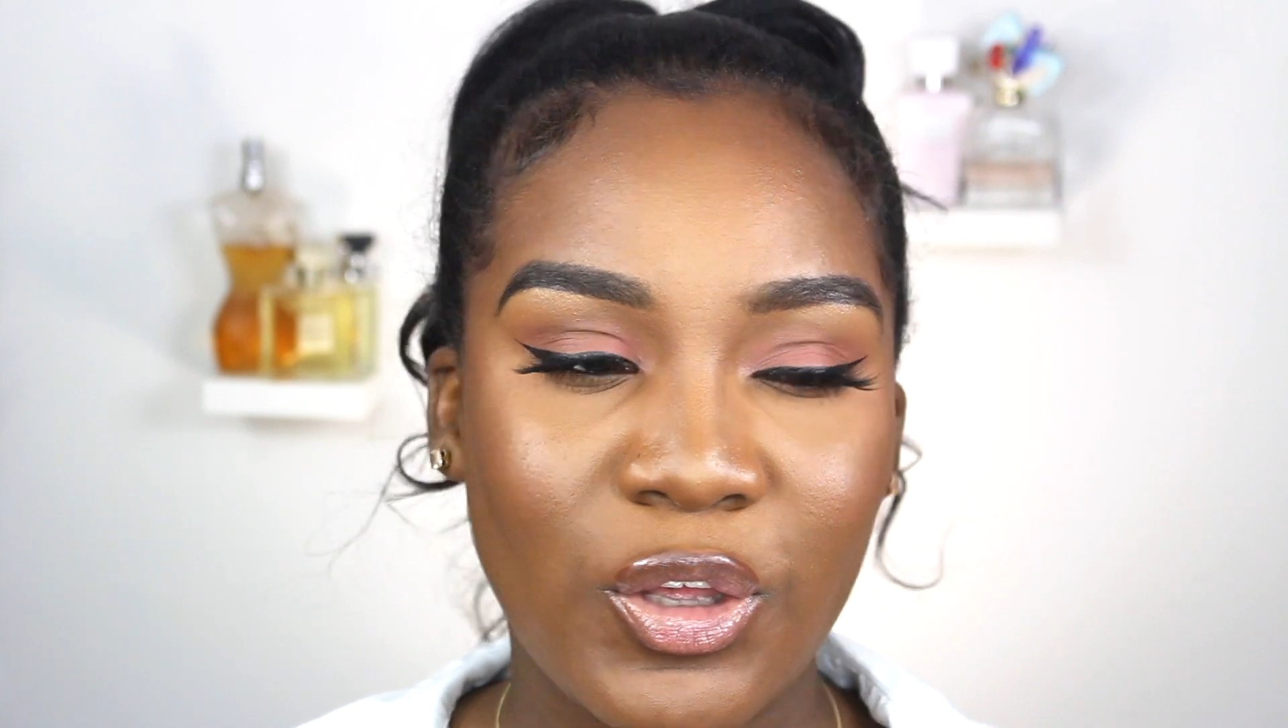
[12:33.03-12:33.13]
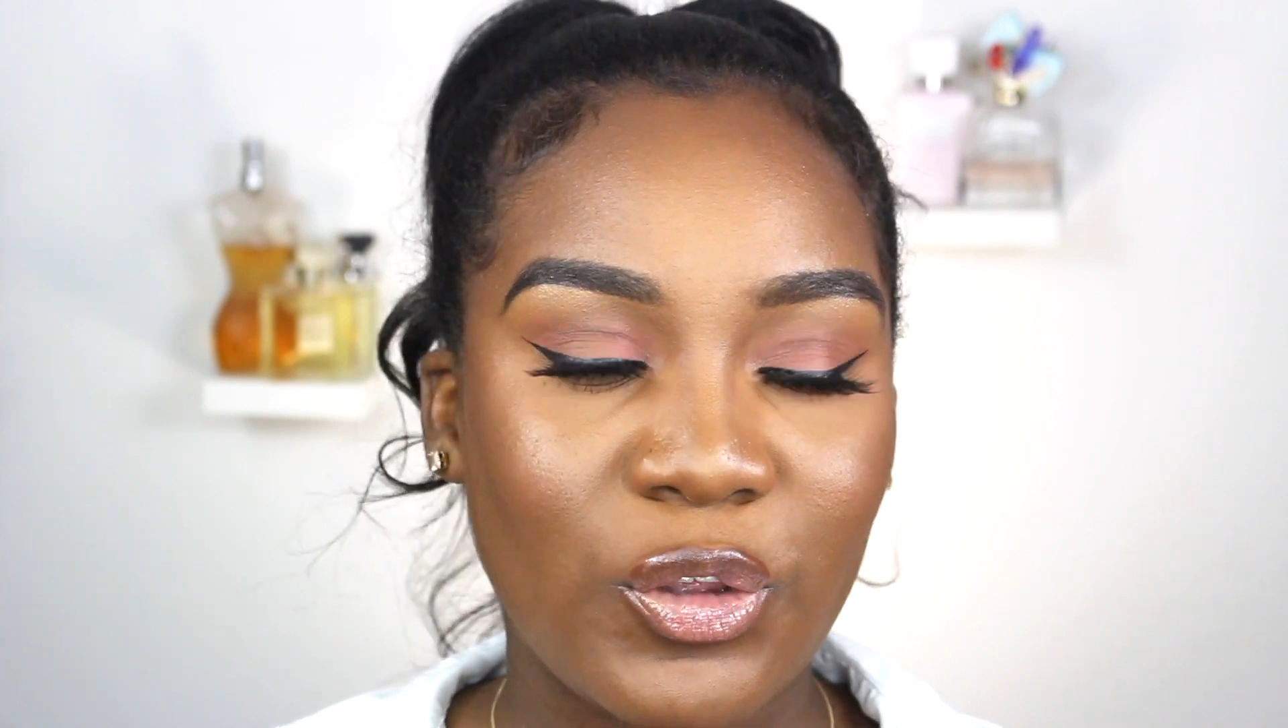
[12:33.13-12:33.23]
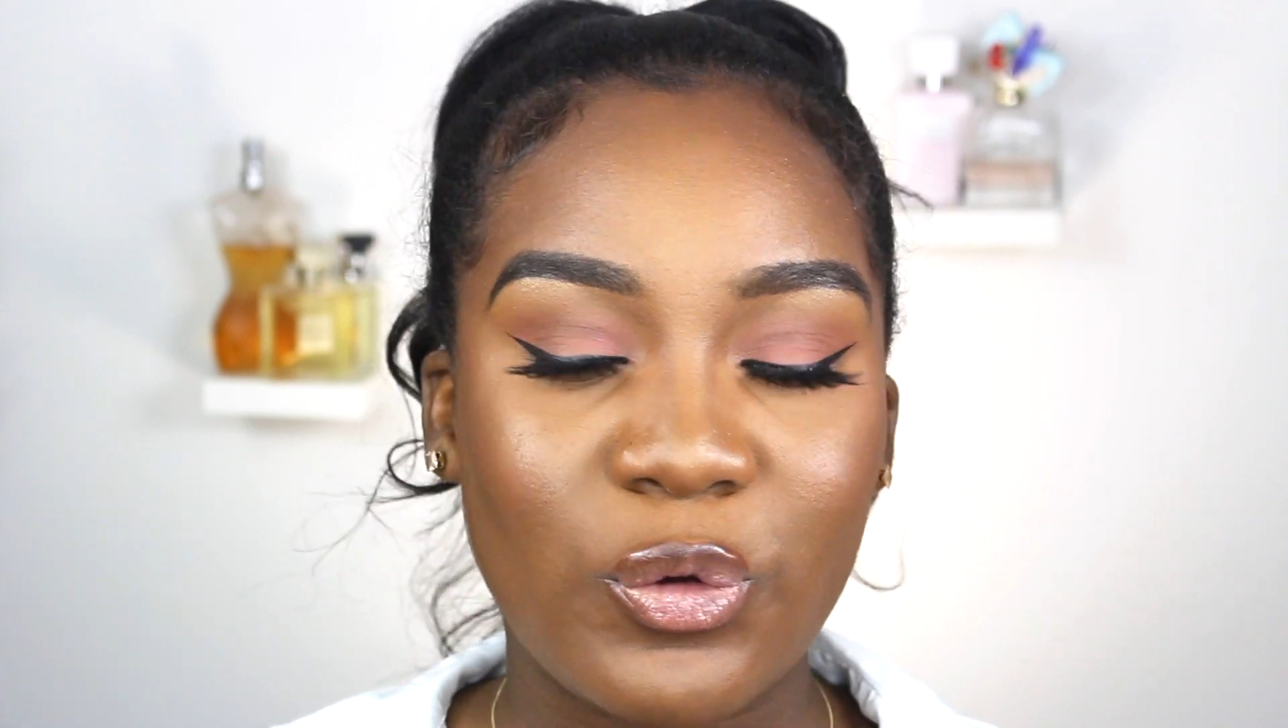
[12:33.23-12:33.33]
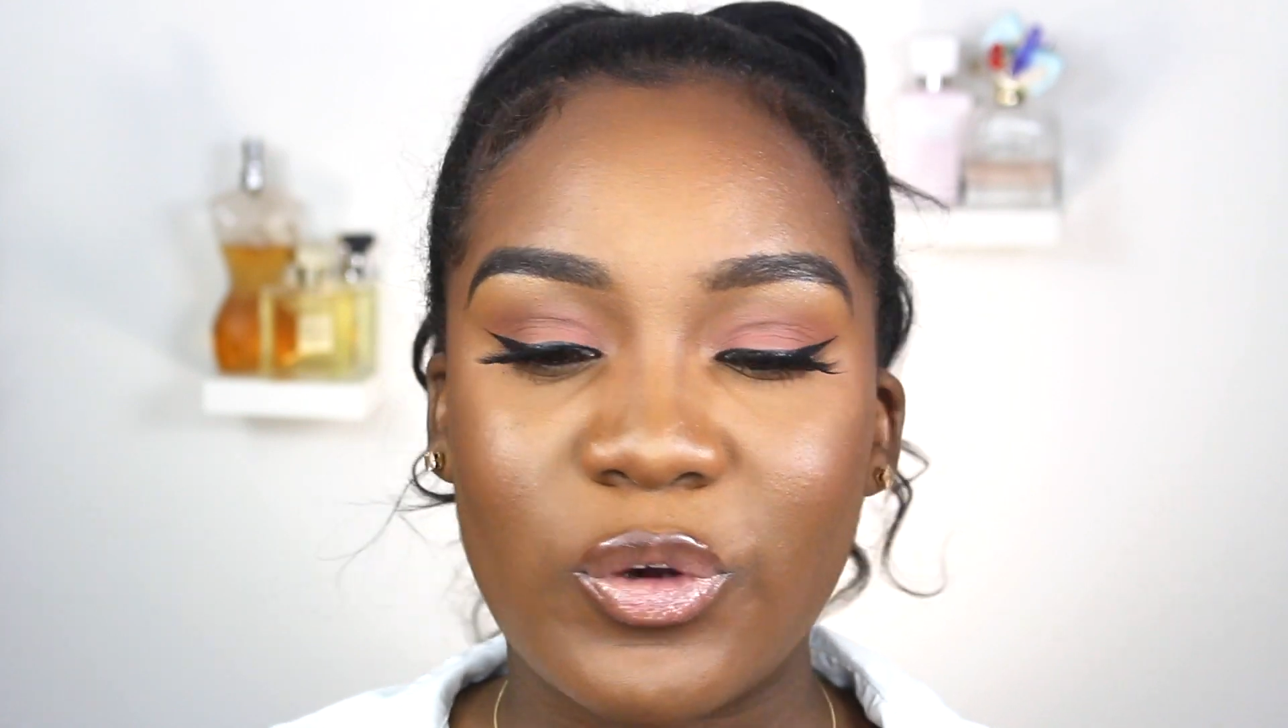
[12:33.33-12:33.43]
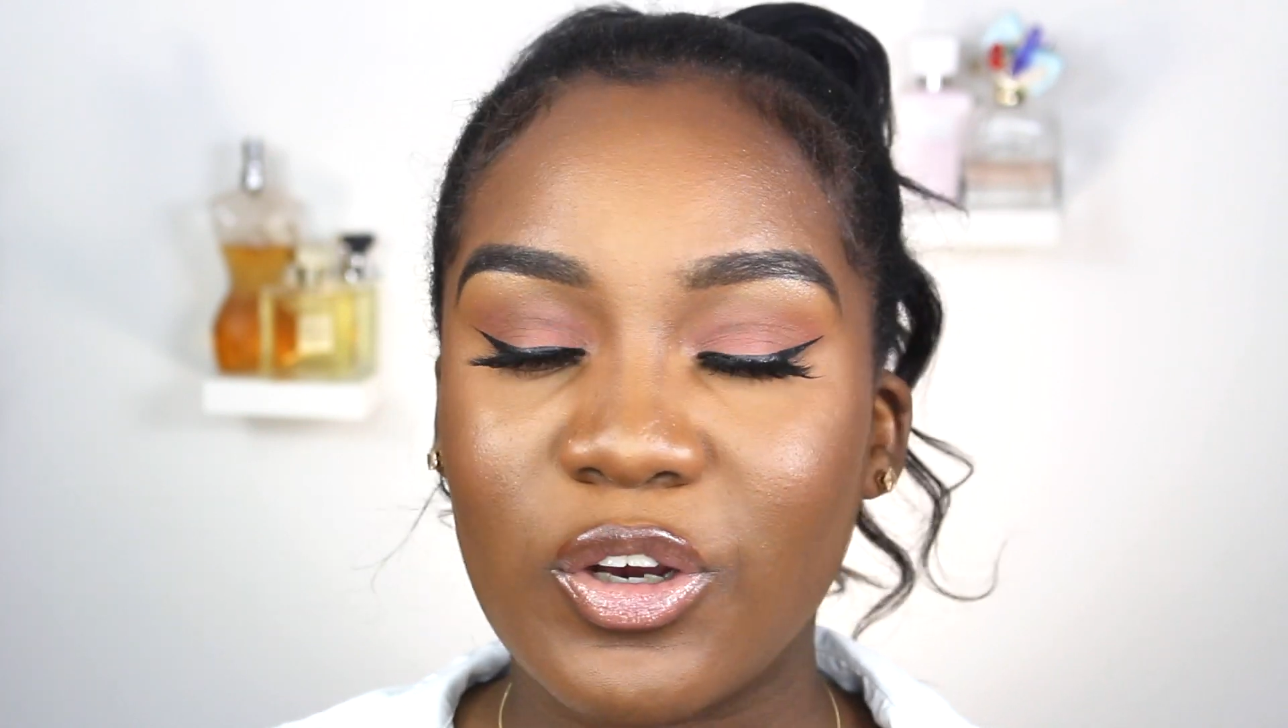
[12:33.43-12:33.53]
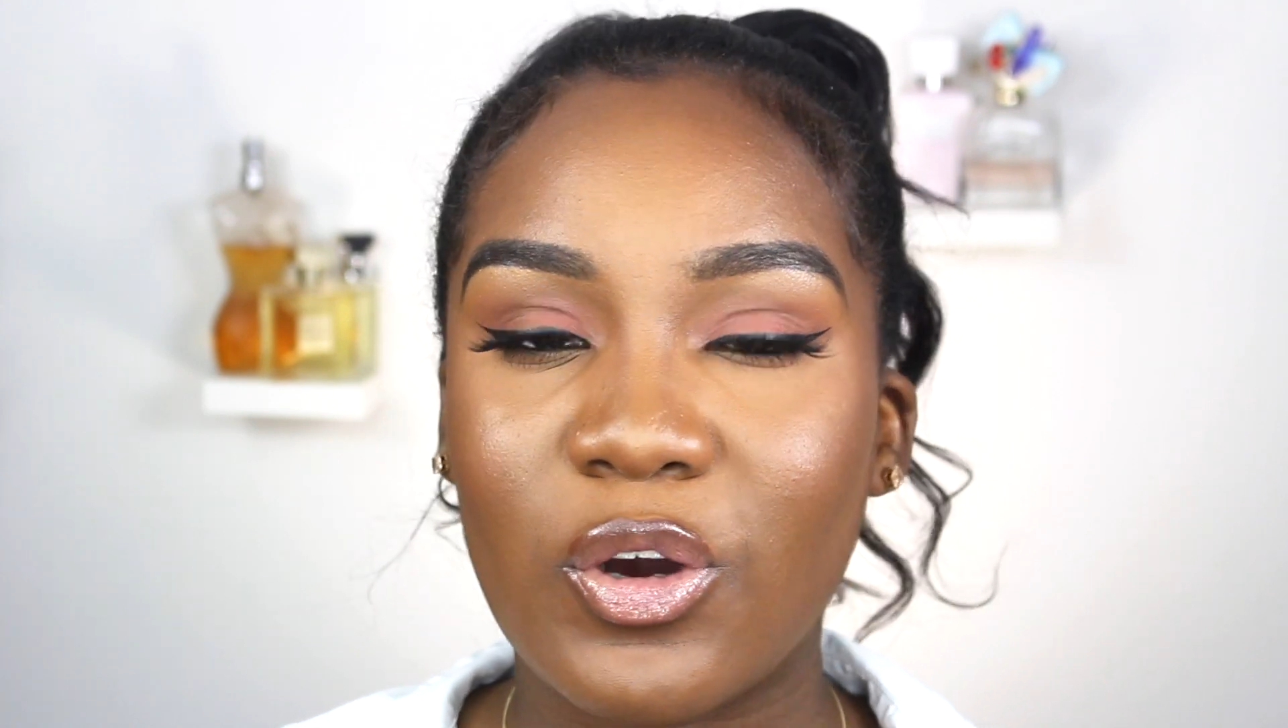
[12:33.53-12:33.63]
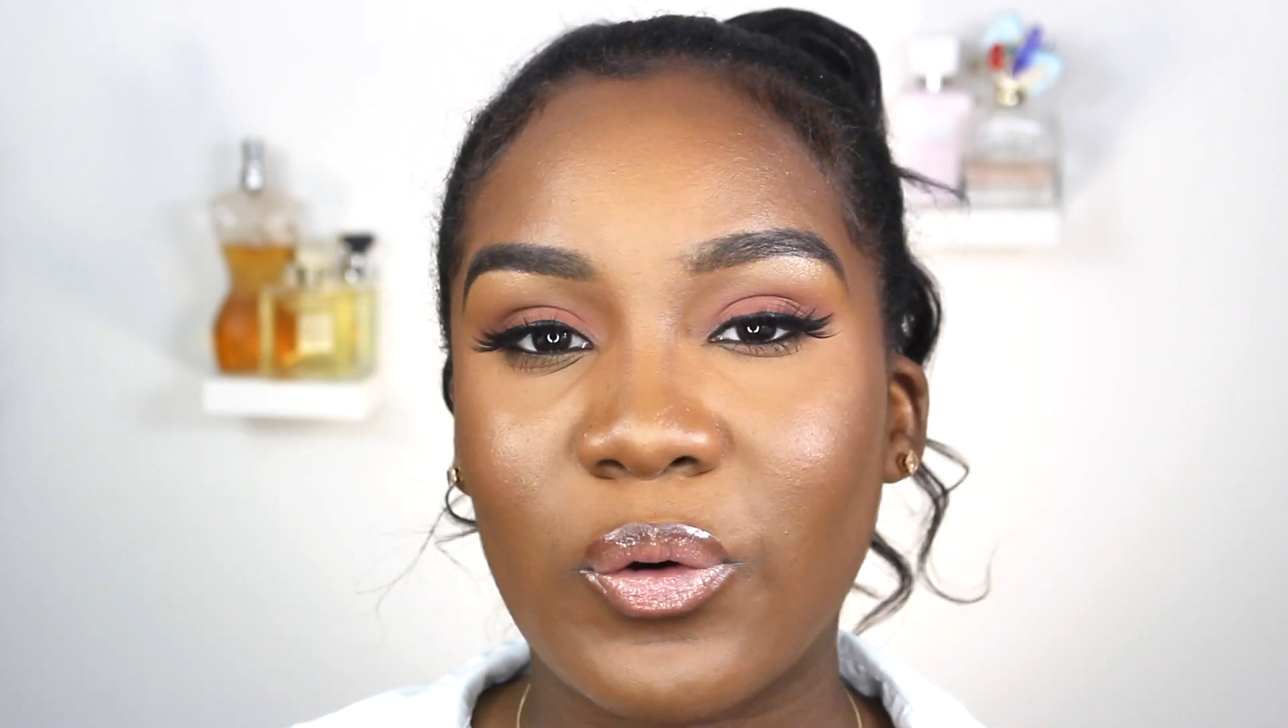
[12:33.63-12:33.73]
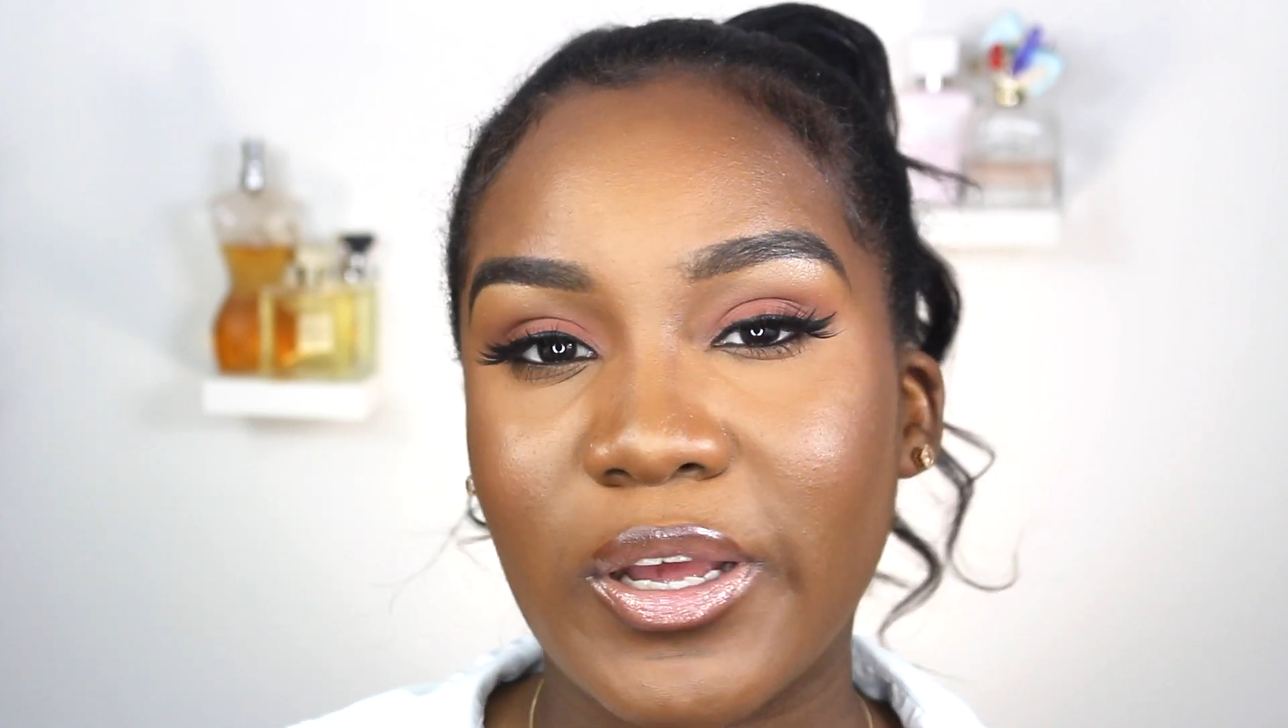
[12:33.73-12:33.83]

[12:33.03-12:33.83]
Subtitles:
you can go